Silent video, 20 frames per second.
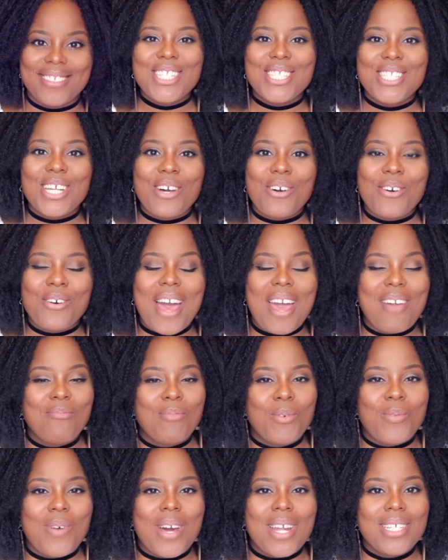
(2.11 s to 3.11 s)
So I've
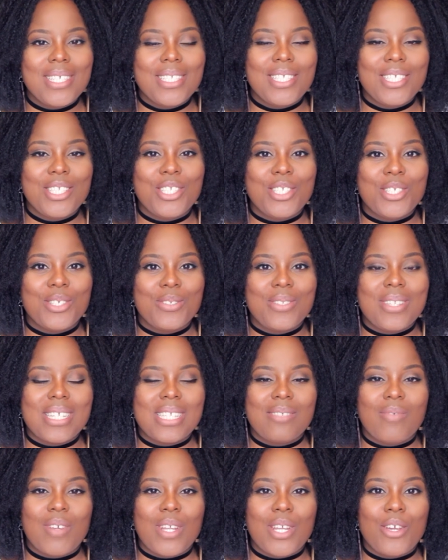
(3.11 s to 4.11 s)
been wanting to do
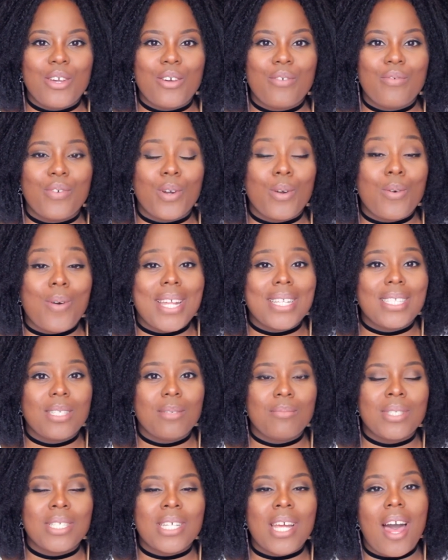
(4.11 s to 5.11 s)
this video for quite
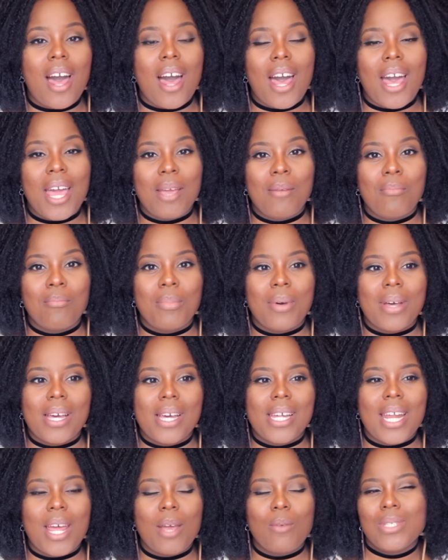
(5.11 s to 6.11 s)
some time,
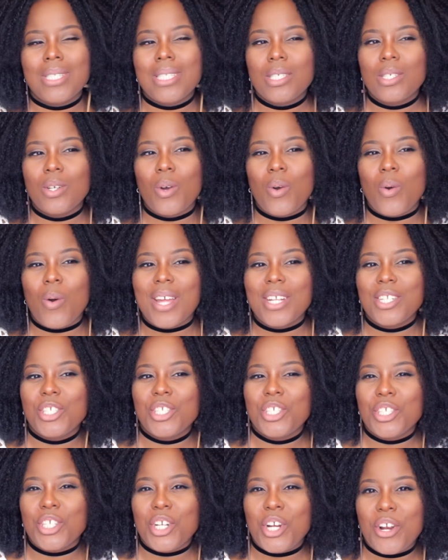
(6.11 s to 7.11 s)
but I wasn't quite
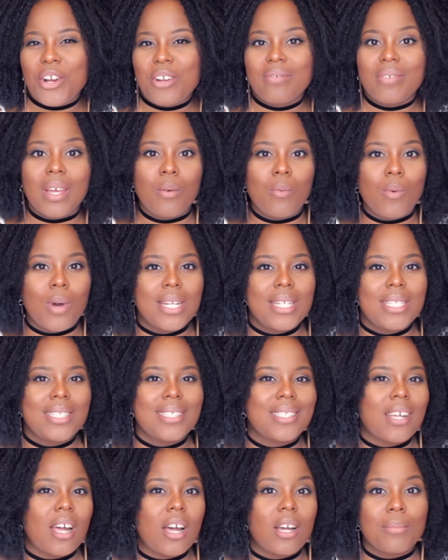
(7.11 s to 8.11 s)
sure if I wanted
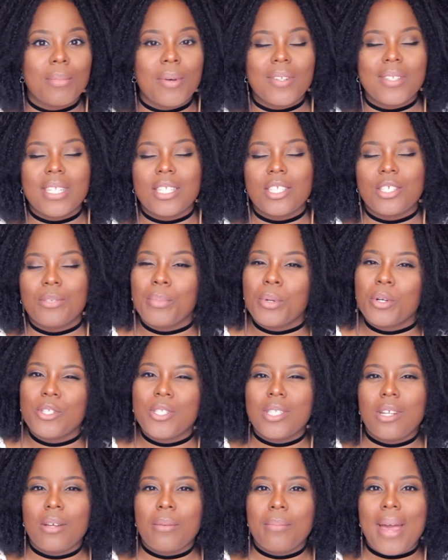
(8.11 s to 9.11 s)
to talk about such a
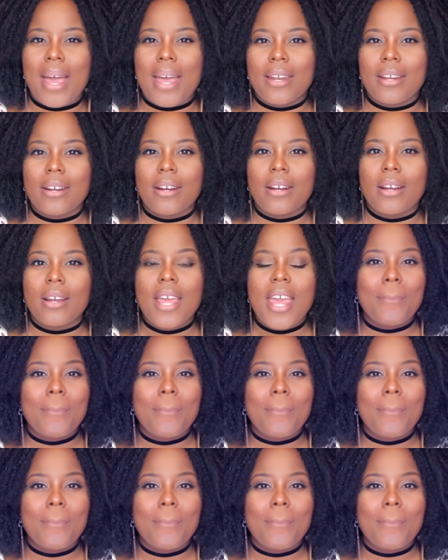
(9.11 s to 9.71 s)
personal matter.